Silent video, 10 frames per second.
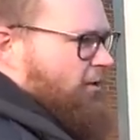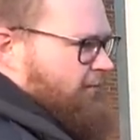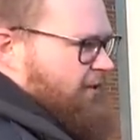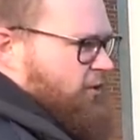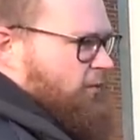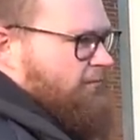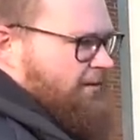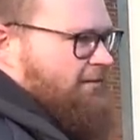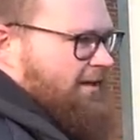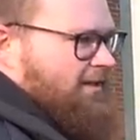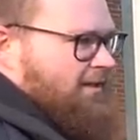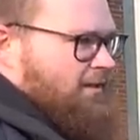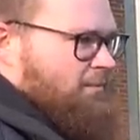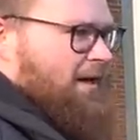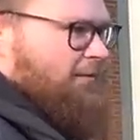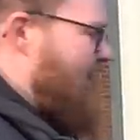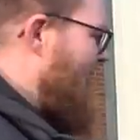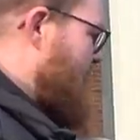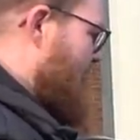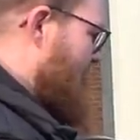artificial and very
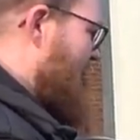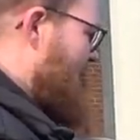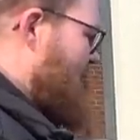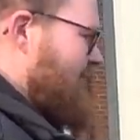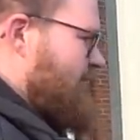manufactured. That,